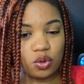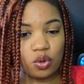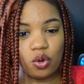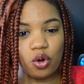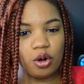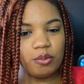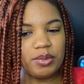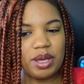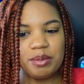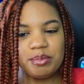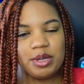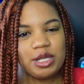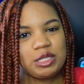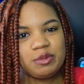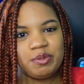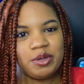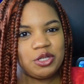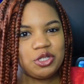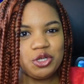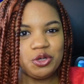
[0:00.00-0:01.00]
Or maybe it's
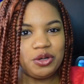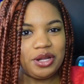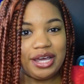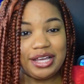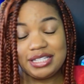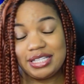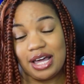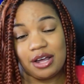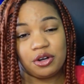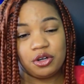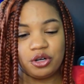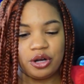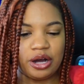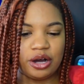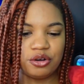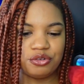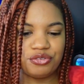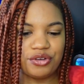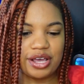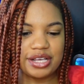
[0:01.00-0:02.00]
been two days. I don't know
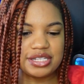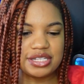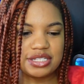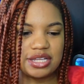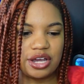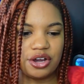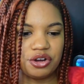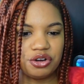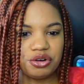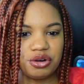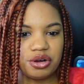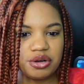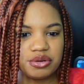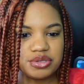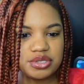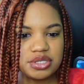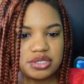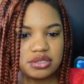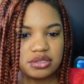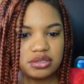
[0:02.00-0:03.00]
how fast his hair
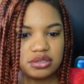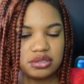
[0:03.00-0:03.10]
grows.